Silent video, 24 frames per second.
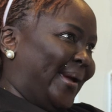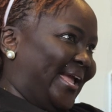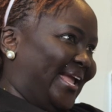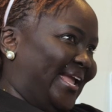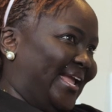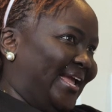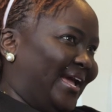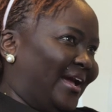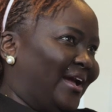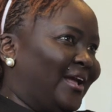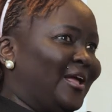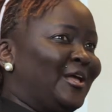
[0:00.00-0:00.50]
I
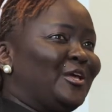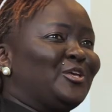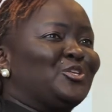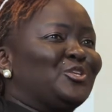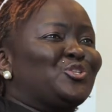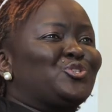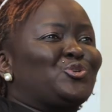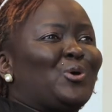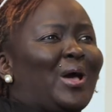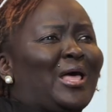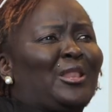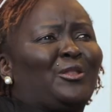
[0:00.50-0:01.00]
here?
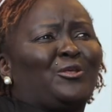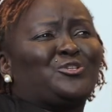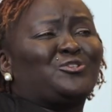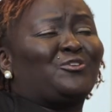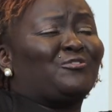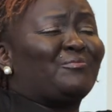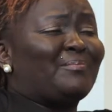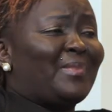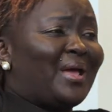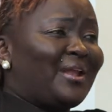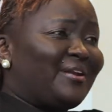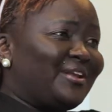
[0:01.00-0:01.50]
So a lot
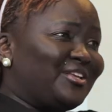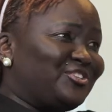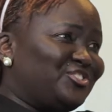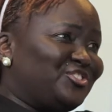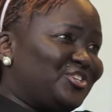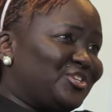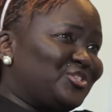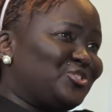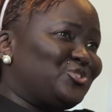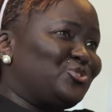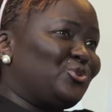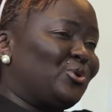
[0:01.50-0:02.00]
of
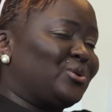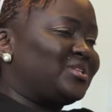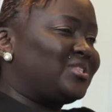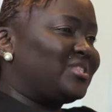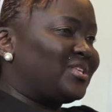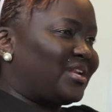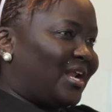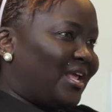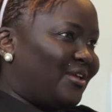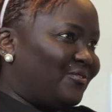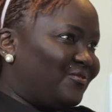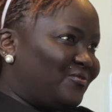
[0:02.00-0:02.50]
marriages don't
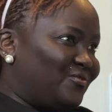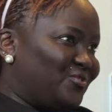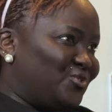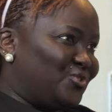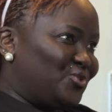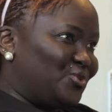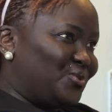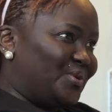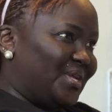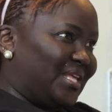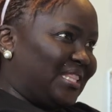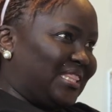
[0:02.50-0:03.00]
thrive
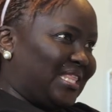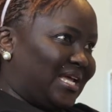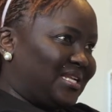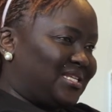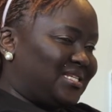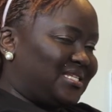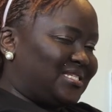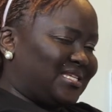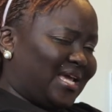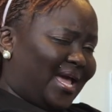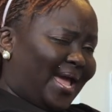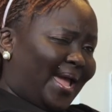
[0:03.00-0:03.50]
during
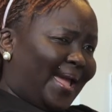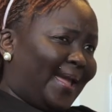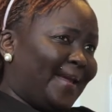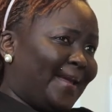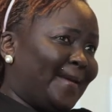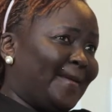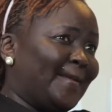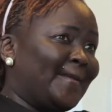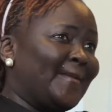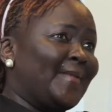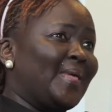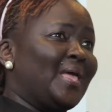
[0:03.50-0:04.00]
that
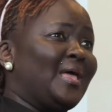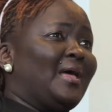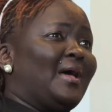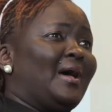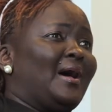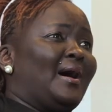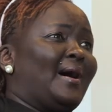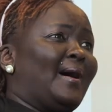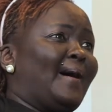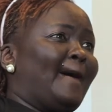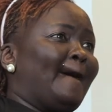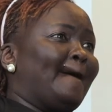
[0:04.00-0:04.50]
time.
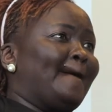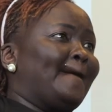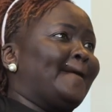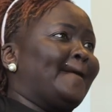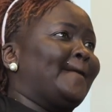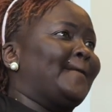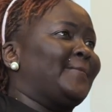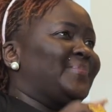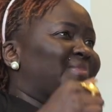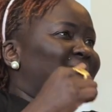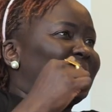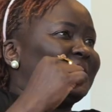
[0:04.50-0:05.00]

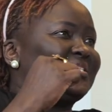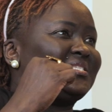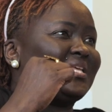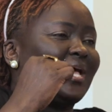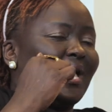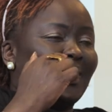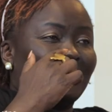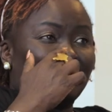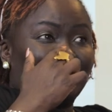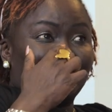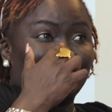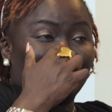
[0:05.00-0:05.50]
There's
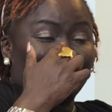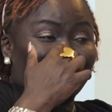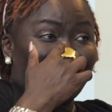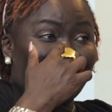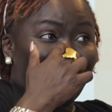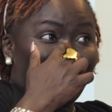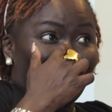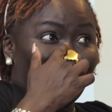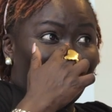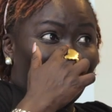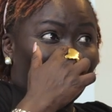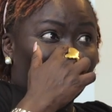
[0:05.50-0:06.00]
a
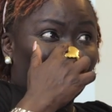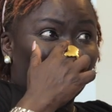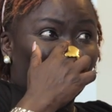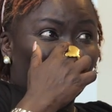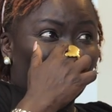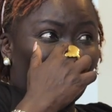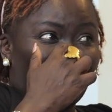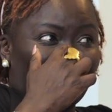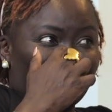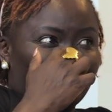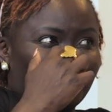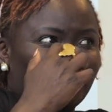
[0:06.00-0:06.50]
desire
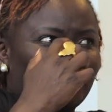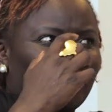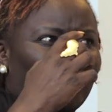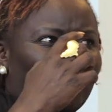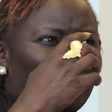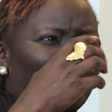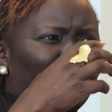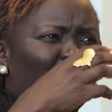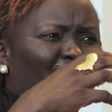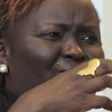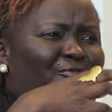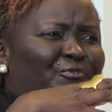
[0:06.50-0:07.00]
to,
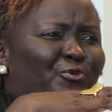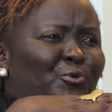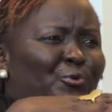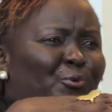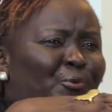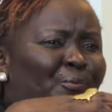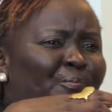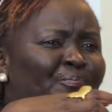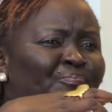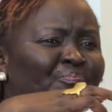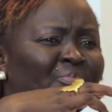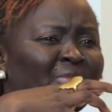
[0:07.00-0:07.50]
especially if
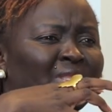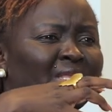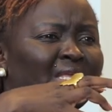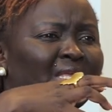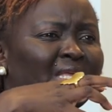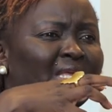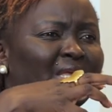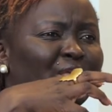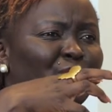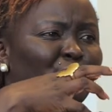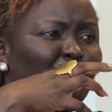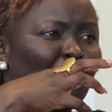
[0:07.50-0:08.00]
you
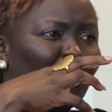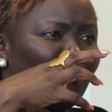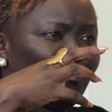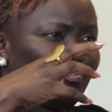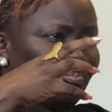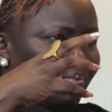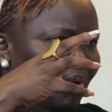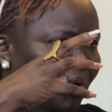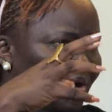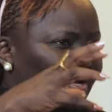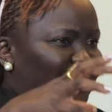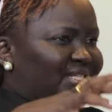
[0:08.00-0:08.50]

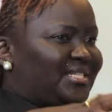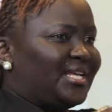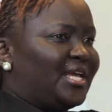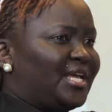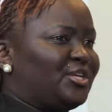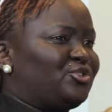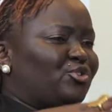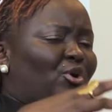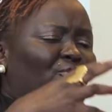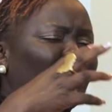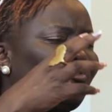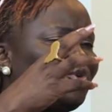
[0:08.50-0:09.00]

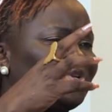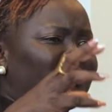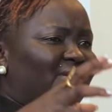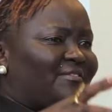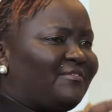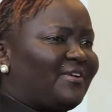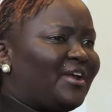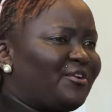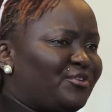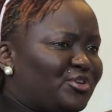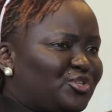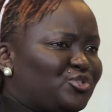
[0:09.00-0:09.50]
bonded, or for
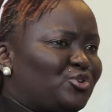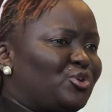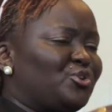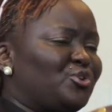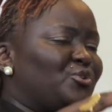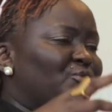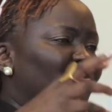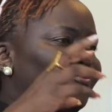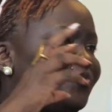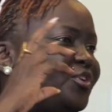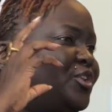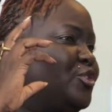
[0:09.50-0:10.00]
whatever reason
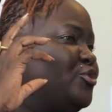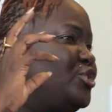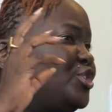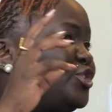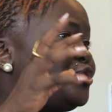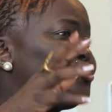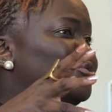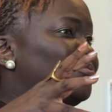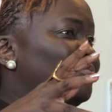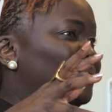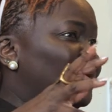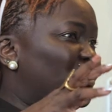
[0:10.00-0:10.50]
you feel you
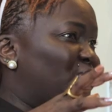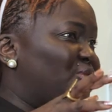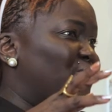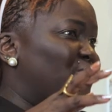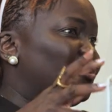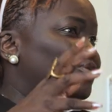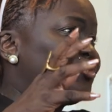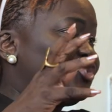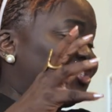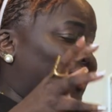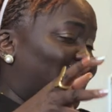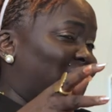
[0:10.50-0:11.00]
need to be with
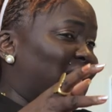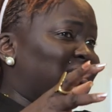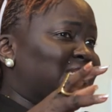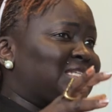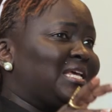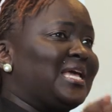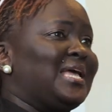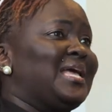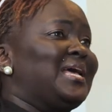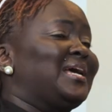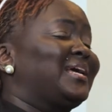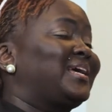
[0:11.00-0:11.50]
your
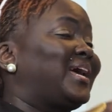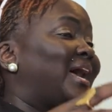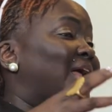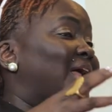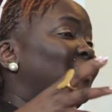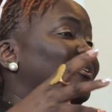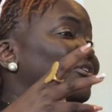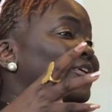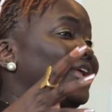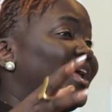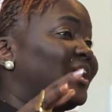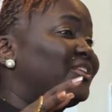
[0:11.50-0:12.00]
child,
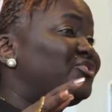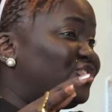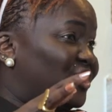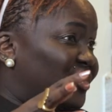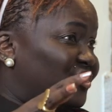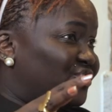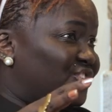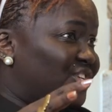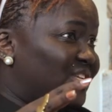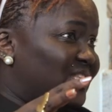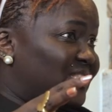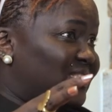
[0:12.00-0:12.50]
career
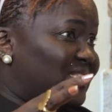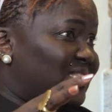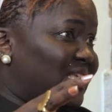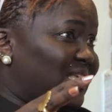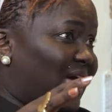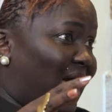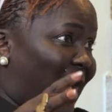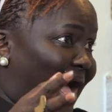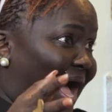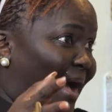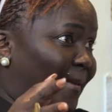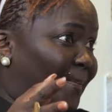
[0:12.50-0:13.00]
changes
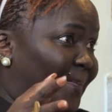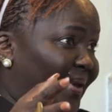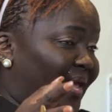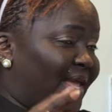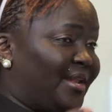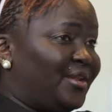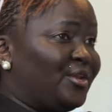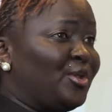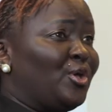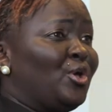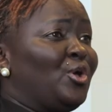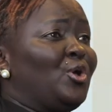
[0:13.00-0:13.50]

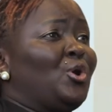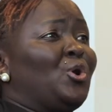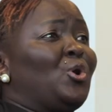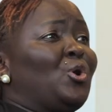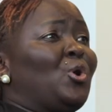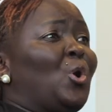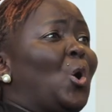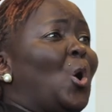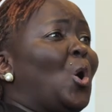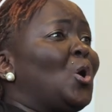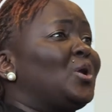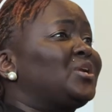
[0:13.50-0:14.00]
happen,
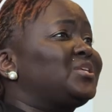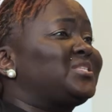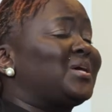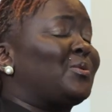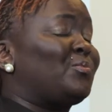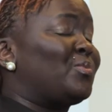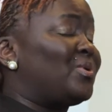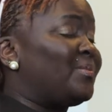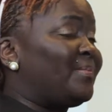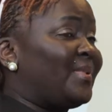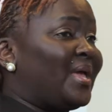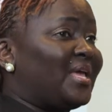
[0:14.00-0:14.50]
or
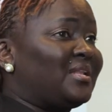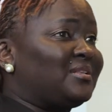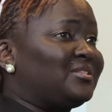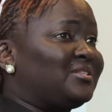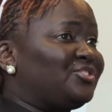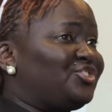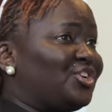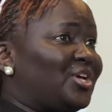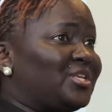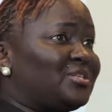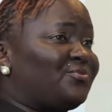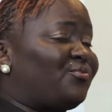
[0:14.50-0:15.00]
some
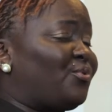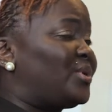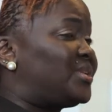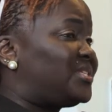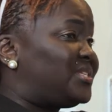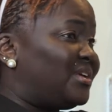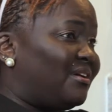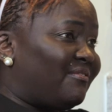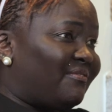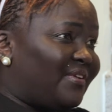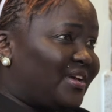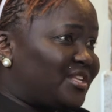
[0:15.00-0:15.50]
women just for
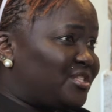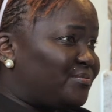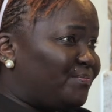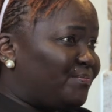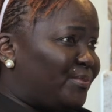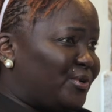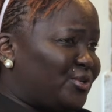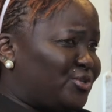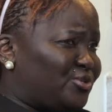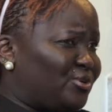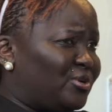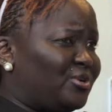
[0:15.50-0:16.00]
whatever
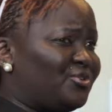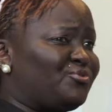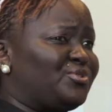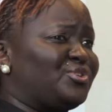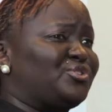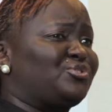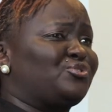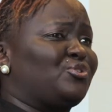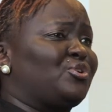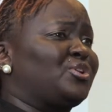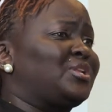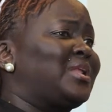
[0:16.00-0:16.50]
special
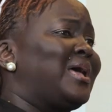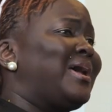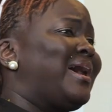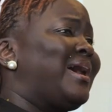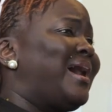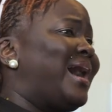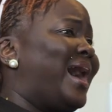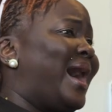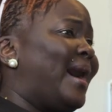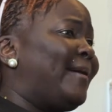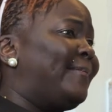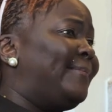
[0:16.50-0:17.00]

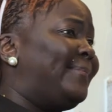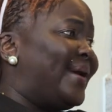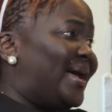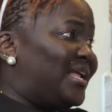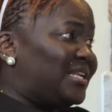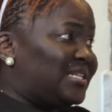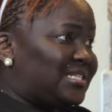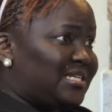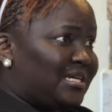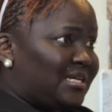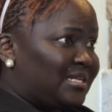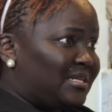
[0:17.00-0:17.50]
reason
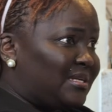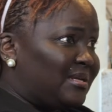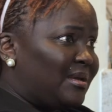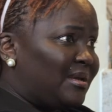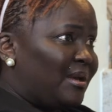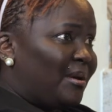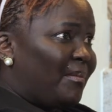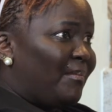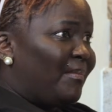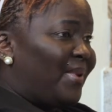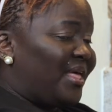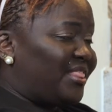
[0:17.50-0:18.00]
abandon
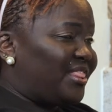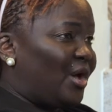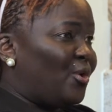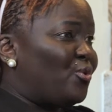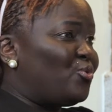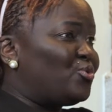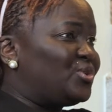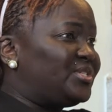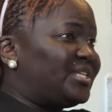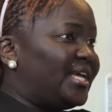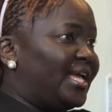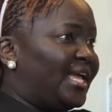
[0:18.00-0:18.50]

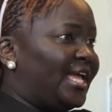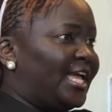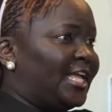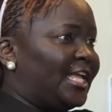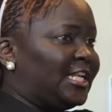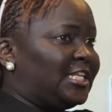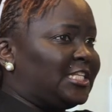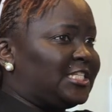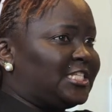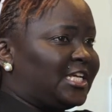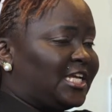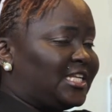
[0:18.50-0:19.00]
motherhood
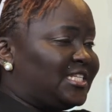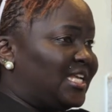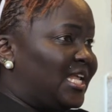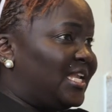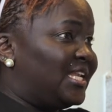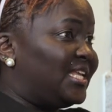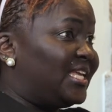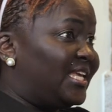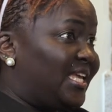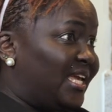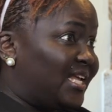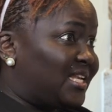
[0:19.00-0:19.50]
and
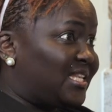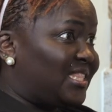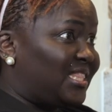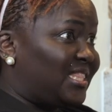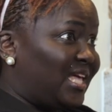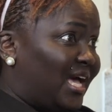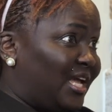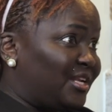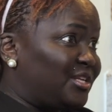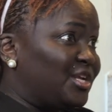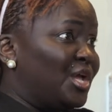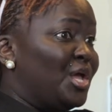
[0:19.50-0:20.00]
delegate
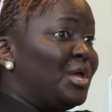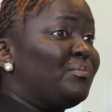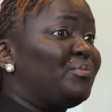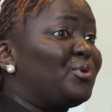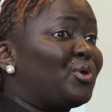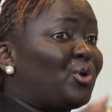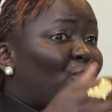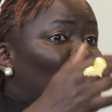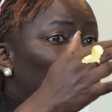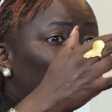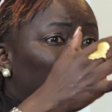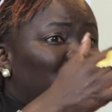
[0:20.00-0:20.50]
that
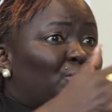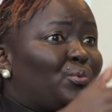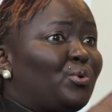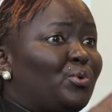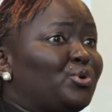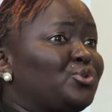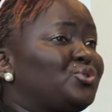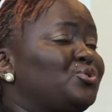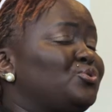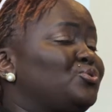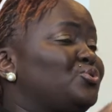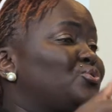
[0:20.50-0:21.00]
because they
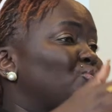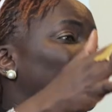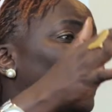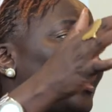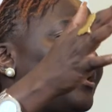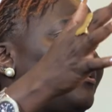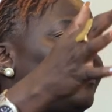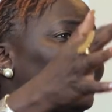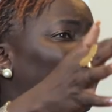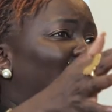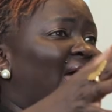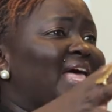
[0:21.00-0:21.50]
want to do
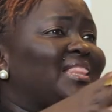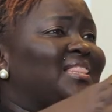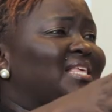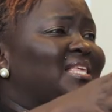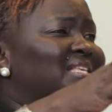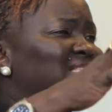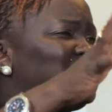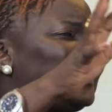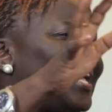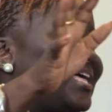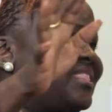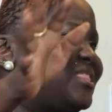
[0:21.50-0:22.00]
career. And
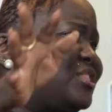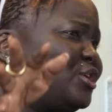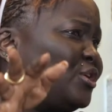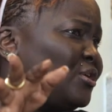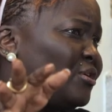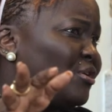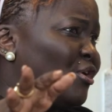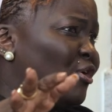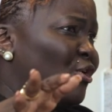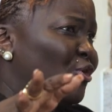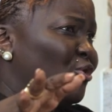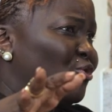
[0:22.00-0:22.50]
there's
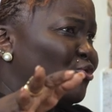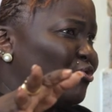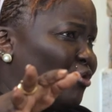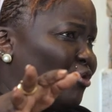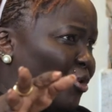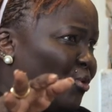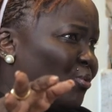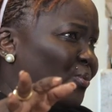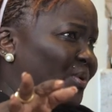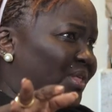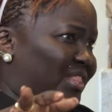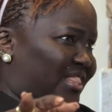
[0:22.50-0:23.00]
nothing
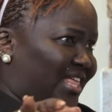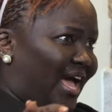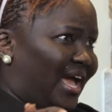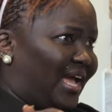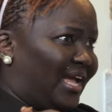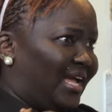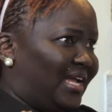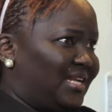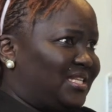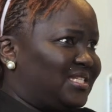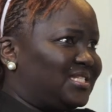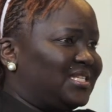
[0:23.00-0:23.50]
wrong with
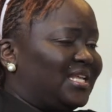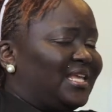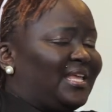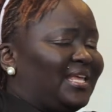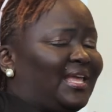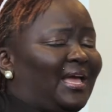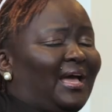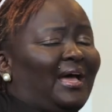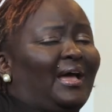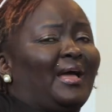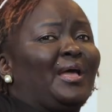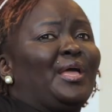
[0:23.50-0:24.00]
that,
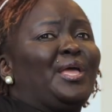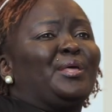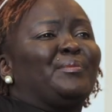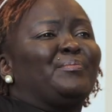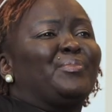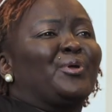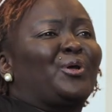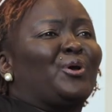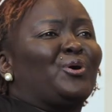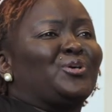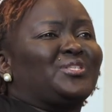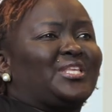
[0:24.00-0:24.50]
yeah.
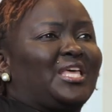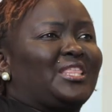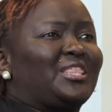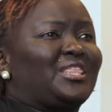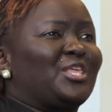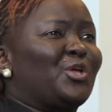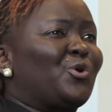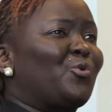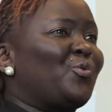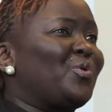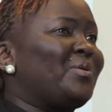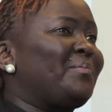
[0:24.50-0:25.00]
Because I
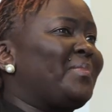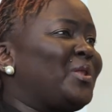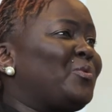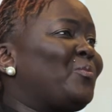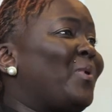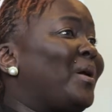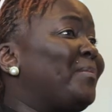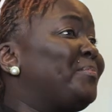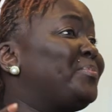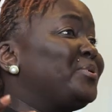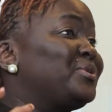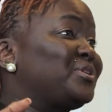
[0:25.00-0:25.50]
think women
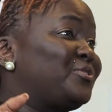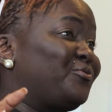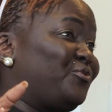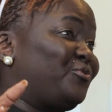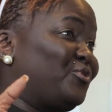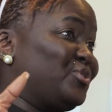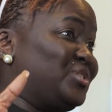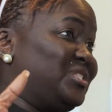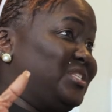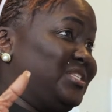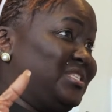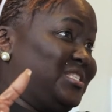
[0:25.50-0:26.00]
were built
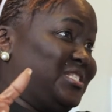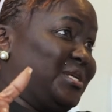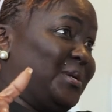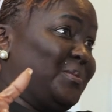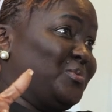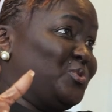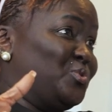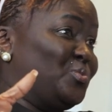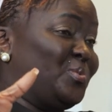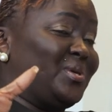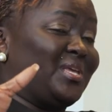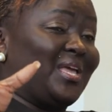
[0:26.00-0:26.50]
for
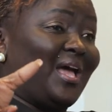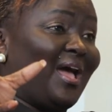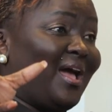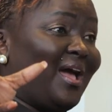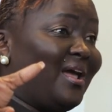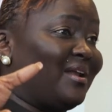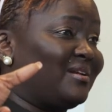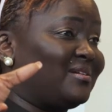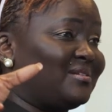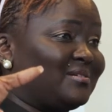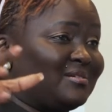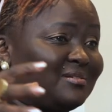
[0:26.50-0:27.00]
systems. We
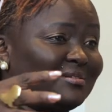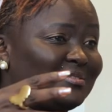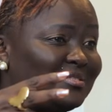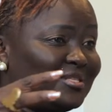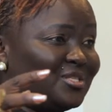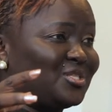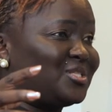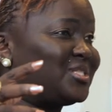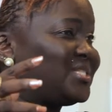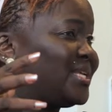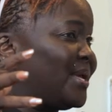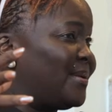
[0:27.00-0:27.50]
are
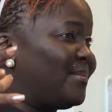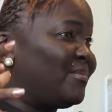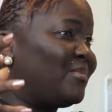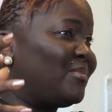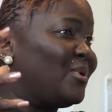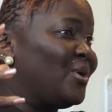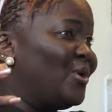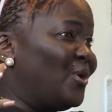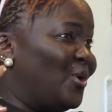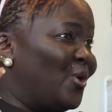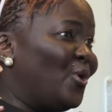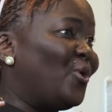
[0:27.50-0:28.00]
system
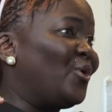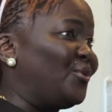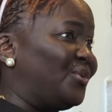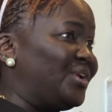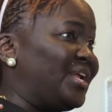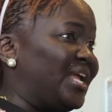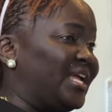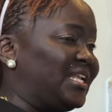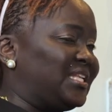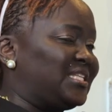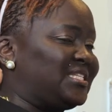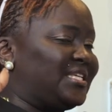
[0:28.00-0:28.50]

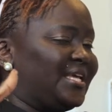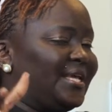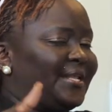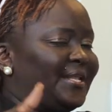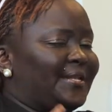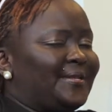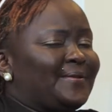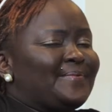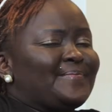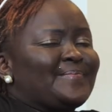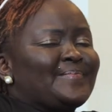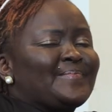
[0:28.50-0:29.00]

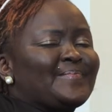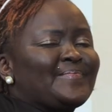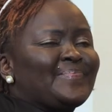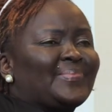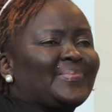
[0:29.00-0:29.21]
oriented.